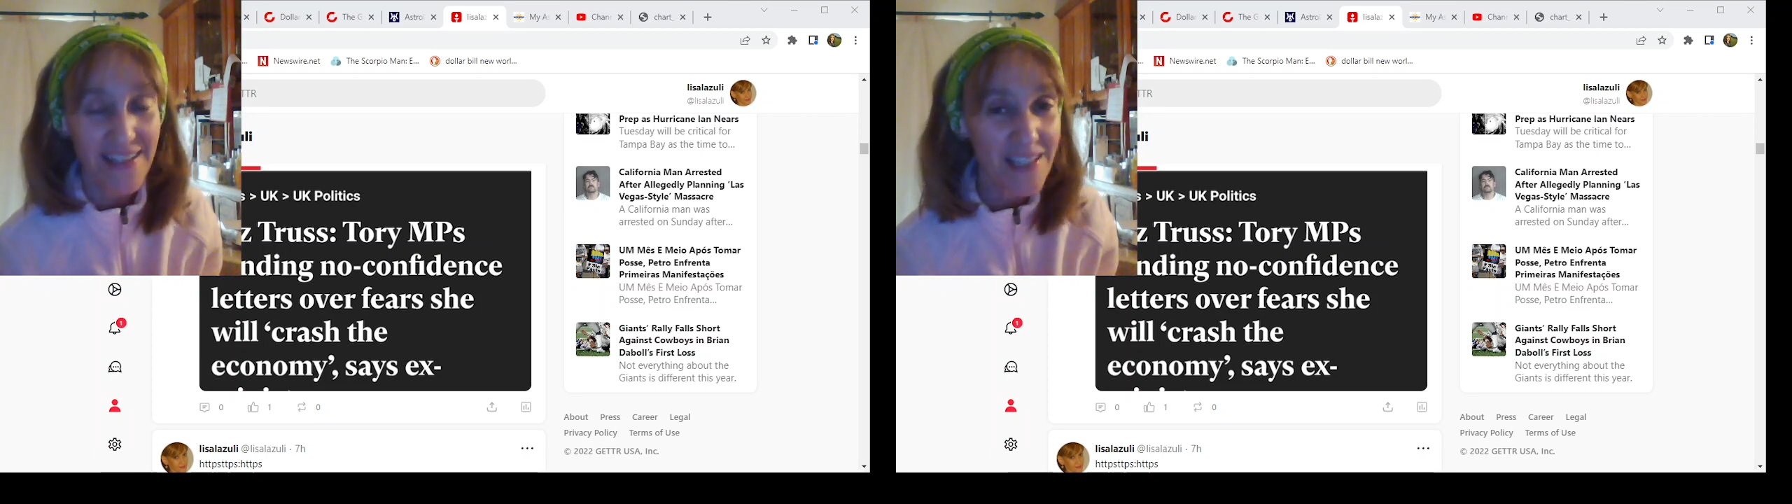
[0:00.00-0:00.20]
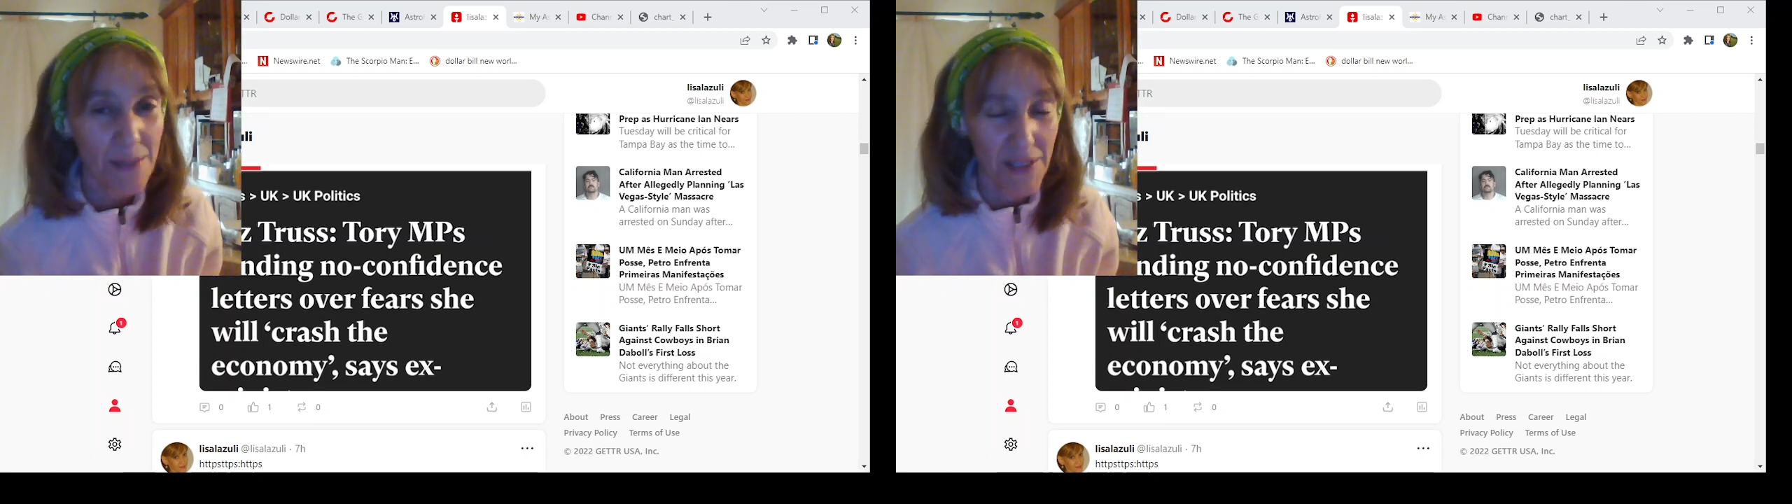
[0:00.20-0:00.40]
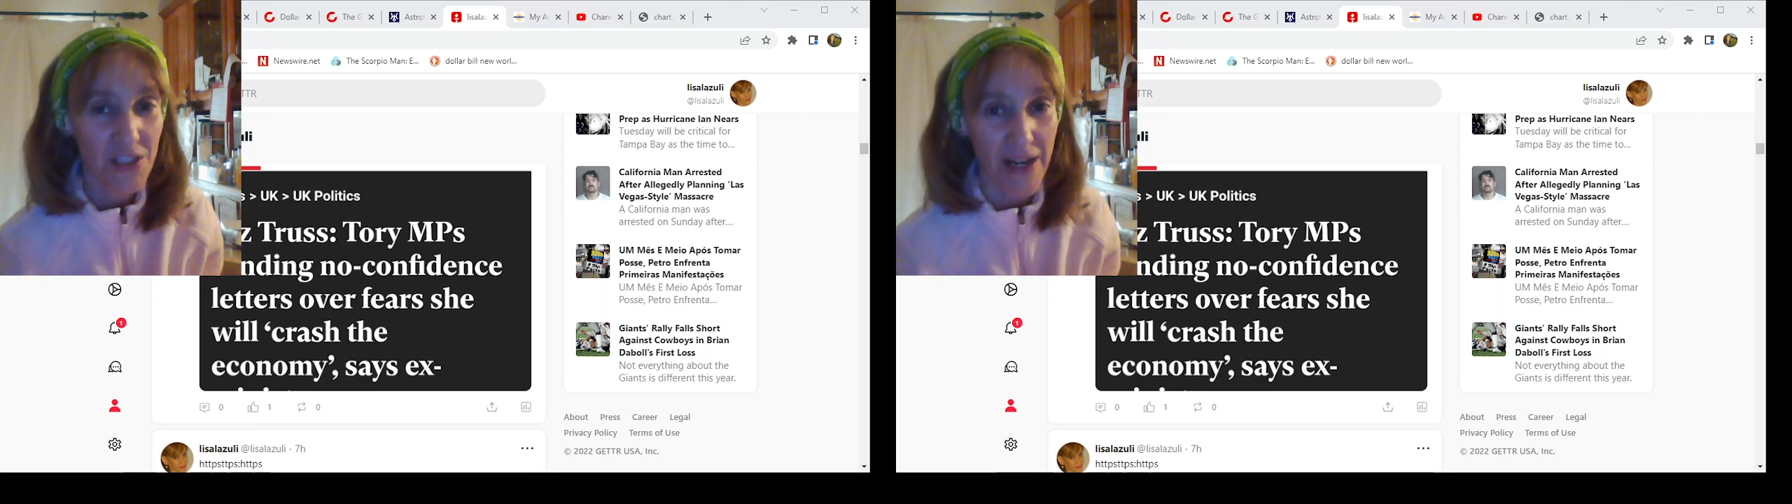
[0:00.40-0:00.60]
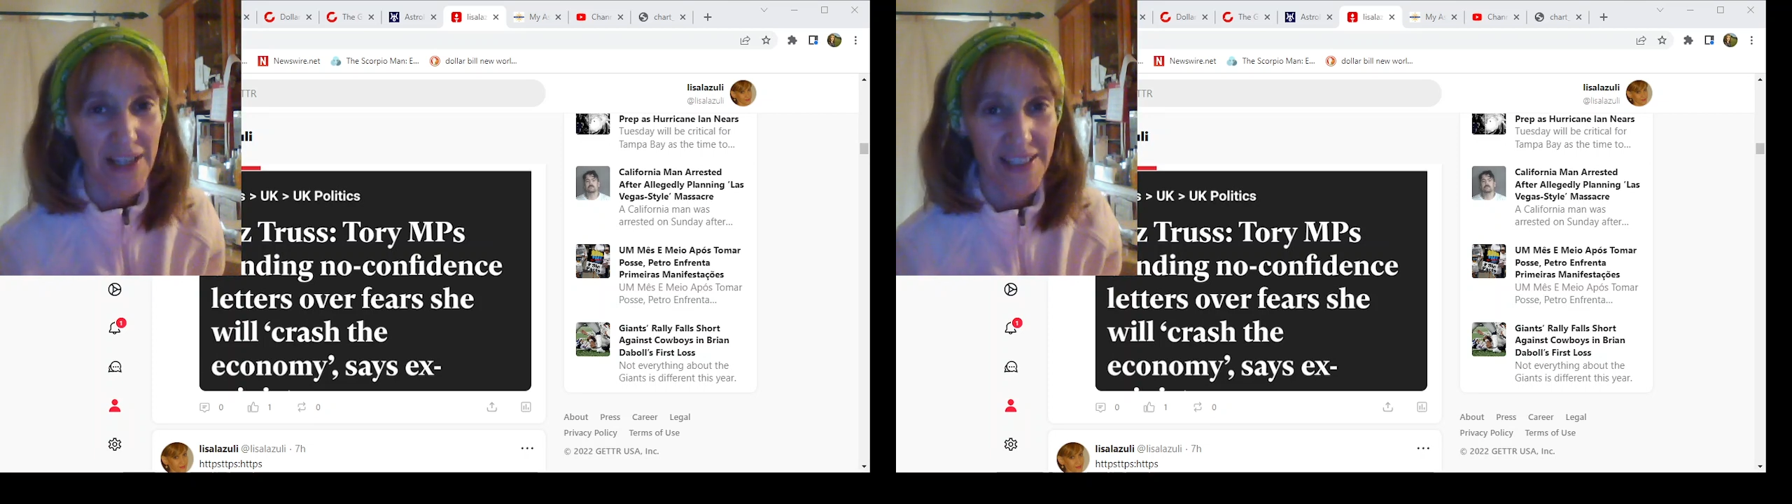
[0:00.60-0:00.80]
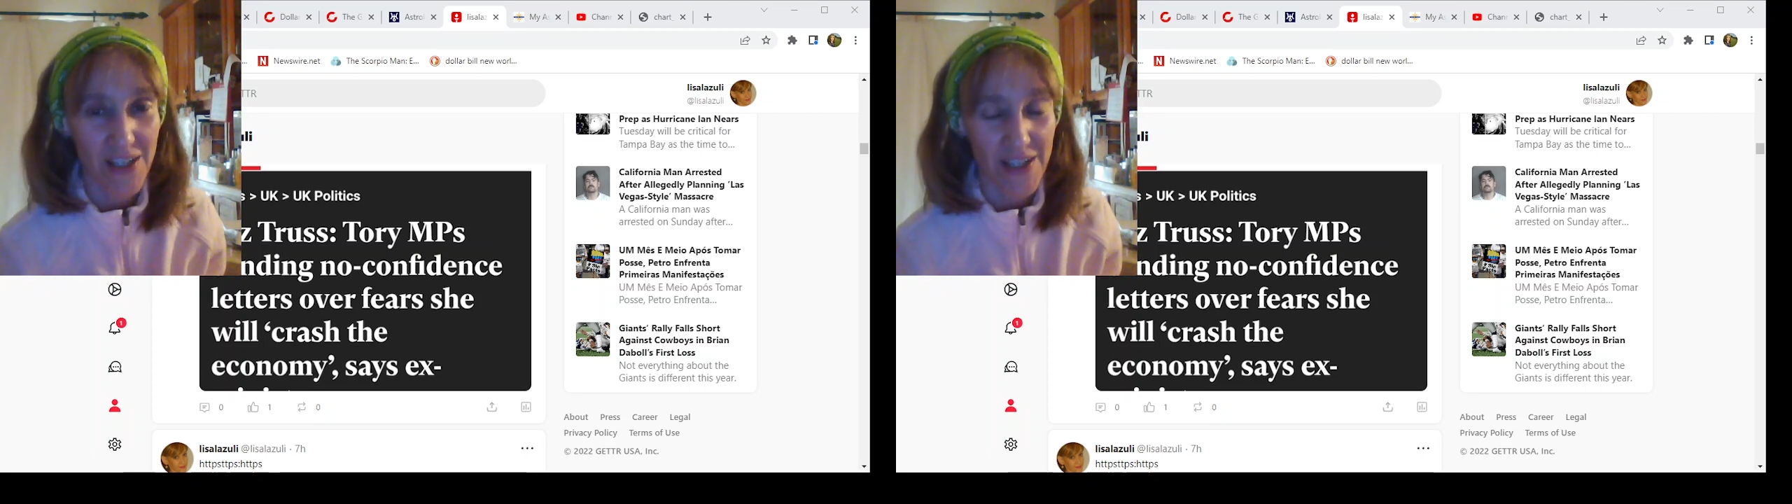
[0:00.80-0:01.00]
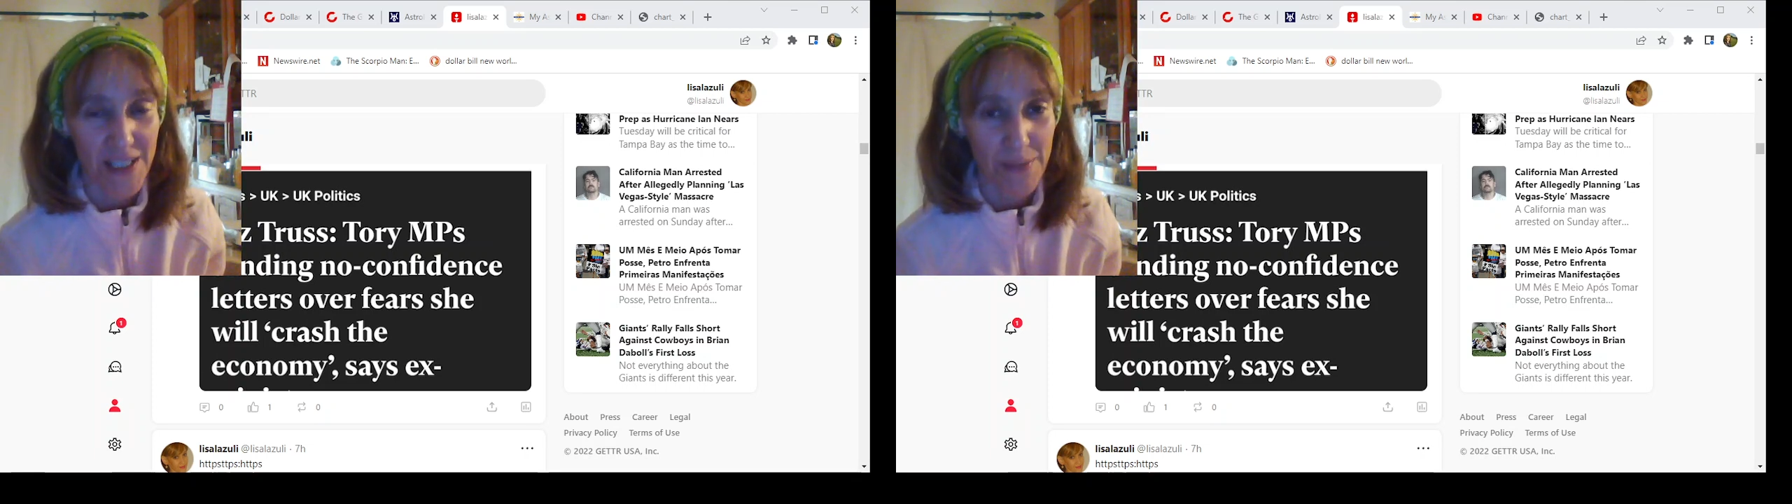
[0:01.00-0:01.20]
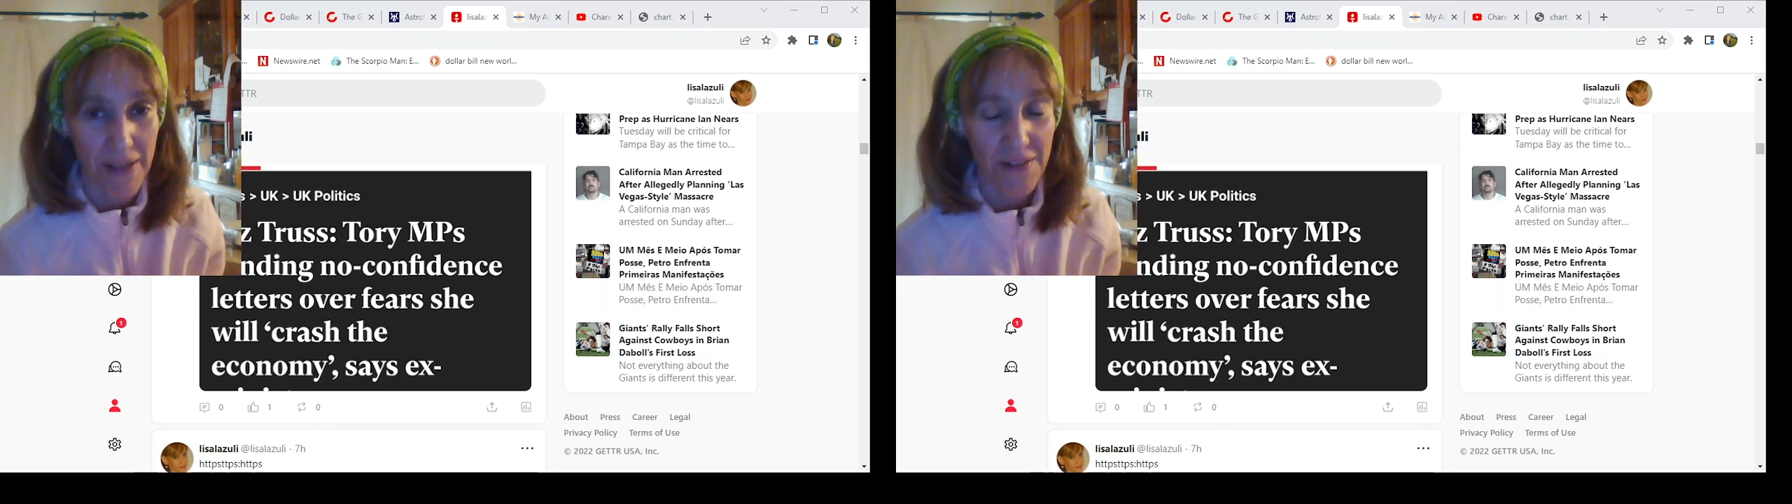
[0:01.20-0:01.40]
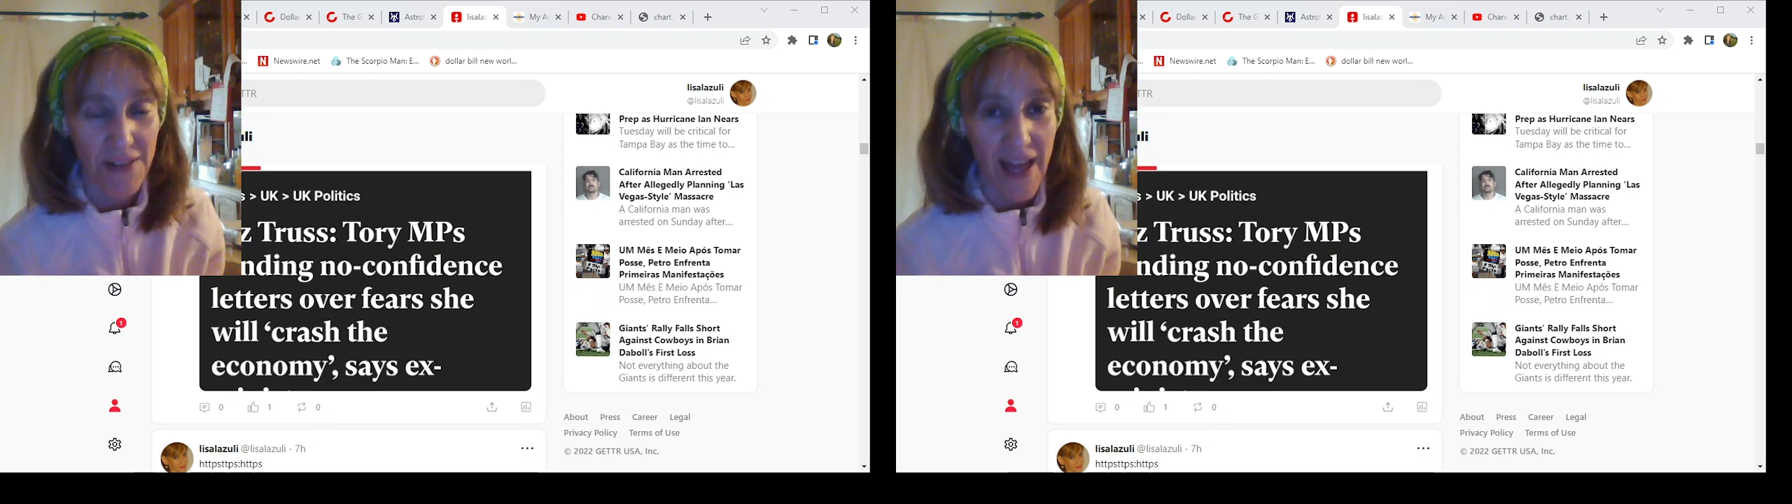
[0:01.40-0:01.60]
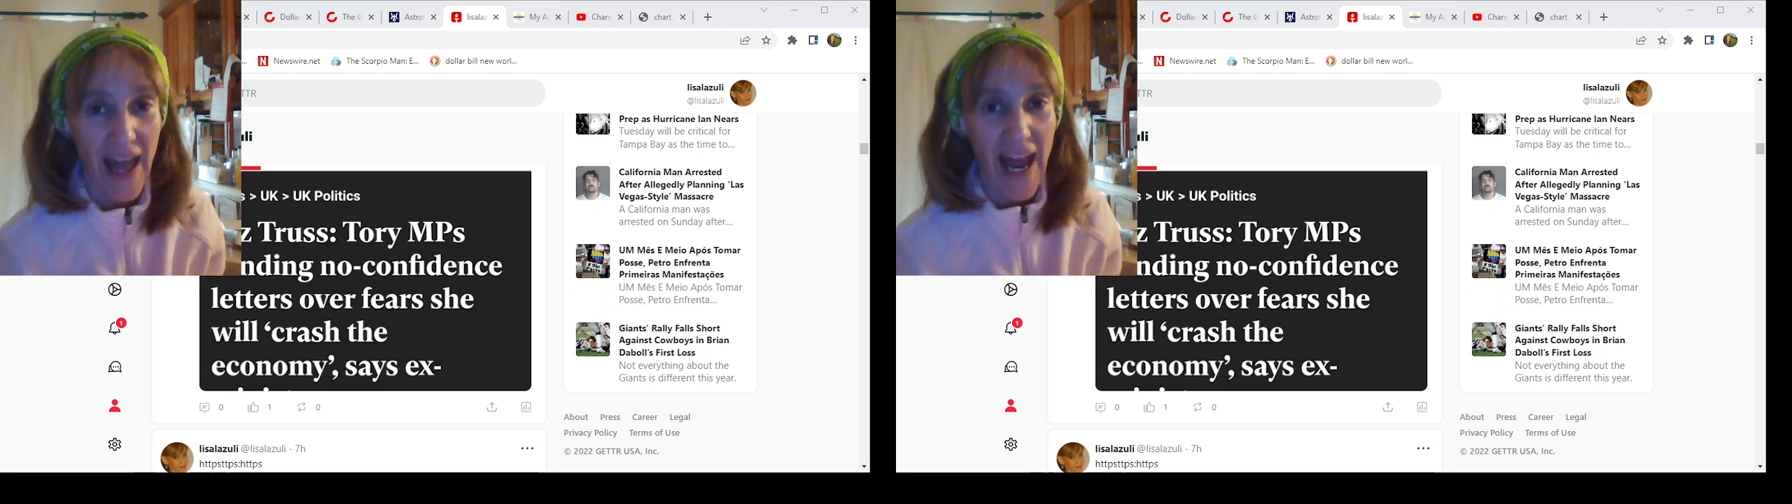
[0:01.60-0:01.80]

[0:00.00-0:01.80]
similar to I did last month,